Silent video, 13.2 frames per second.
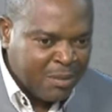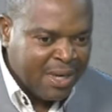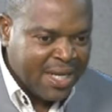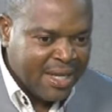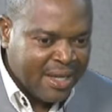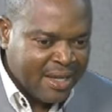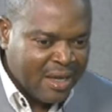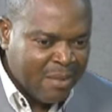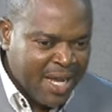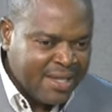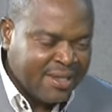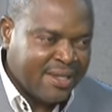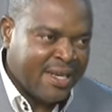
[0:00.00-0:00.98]
but it
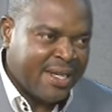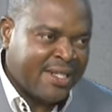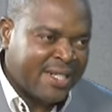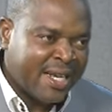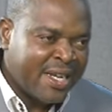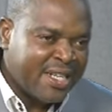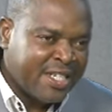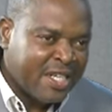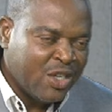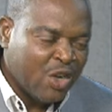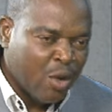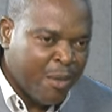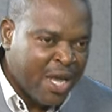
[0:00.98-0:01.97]
remains a challenging
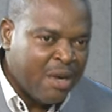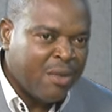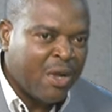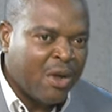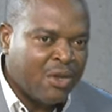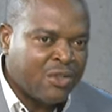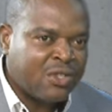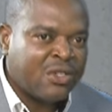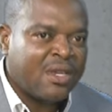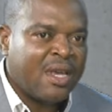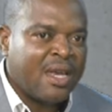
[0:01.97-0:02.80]
domain because